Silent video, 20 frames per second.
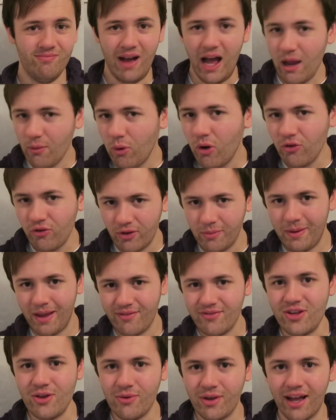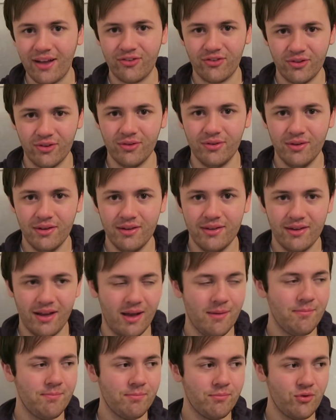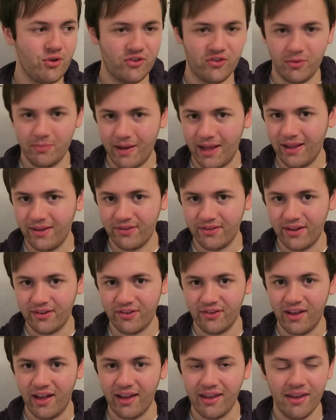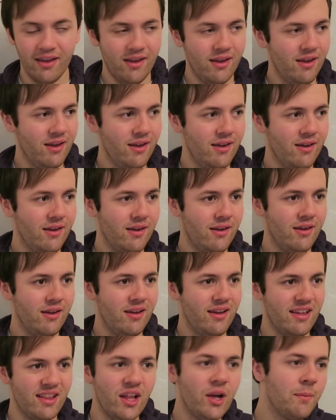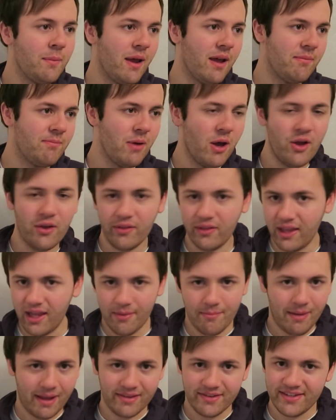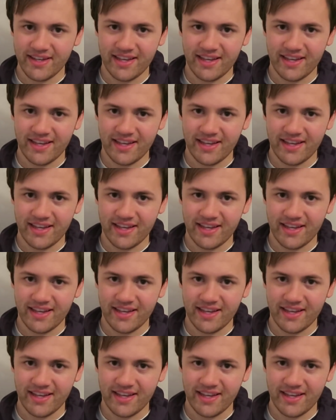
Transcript: I watched a bit of Newcastle at Crystal Palace last night, a little bit of Burnley at Man